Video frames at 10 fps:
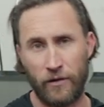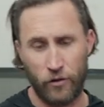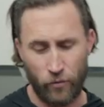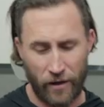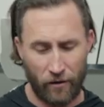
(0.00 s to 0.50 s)
Do
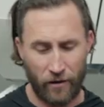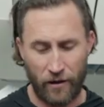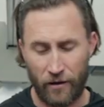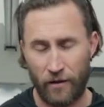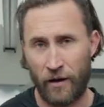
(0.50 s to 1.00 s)
you
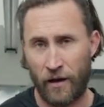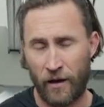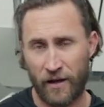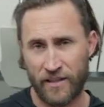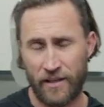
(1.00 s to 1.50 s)
carry
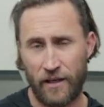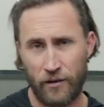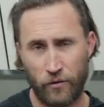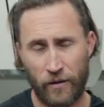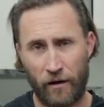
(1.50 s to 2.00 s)
a SIG?
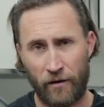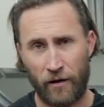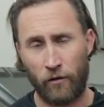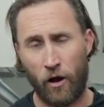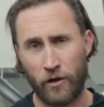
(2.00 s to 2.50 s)
Do you carry a
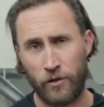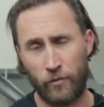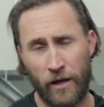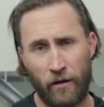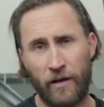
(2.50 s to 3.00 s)
Glock? Do you
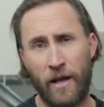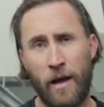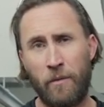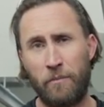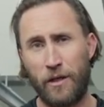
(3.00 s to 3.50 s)
carry an
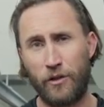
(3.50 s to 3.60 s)
M&P